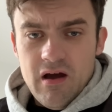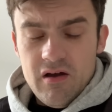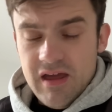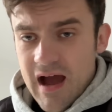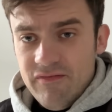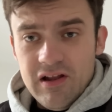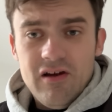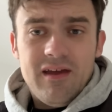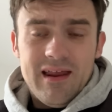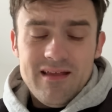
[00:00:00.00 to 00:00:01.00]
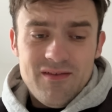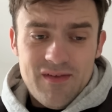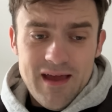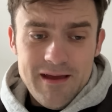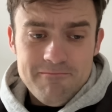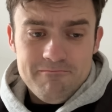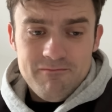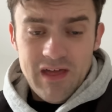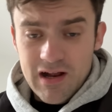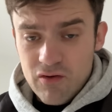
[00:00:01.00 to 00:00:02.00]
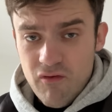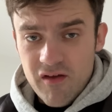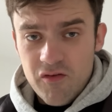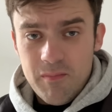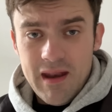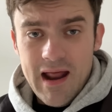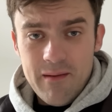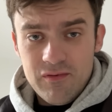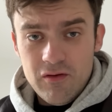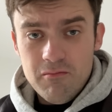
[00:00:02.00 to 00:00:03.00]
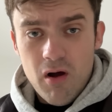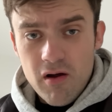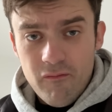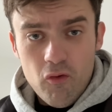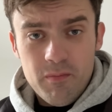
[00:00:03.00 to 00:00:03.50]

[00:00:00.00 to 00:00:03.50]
You have to look at it and say, Declan Rice has been an absolute marvel,